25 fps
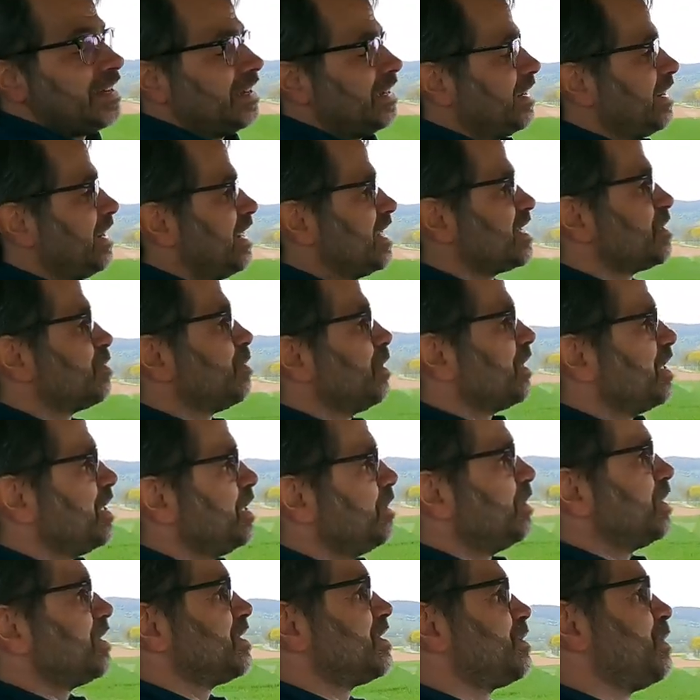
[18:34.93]
and guess what
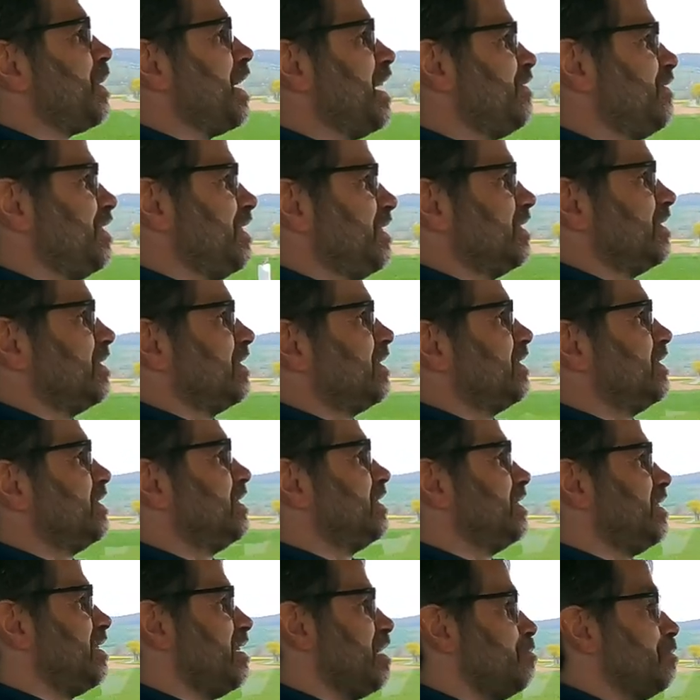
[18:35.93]
he was driving?
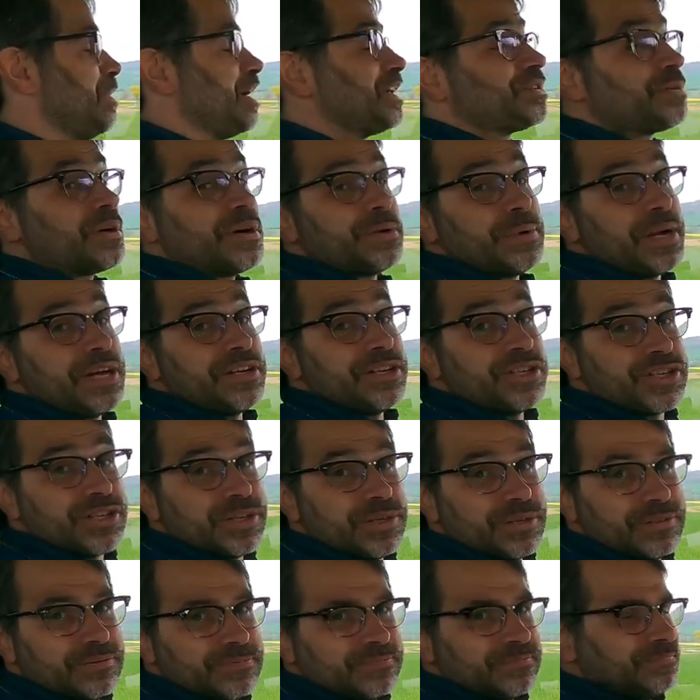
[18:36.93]
A Matra Rancho.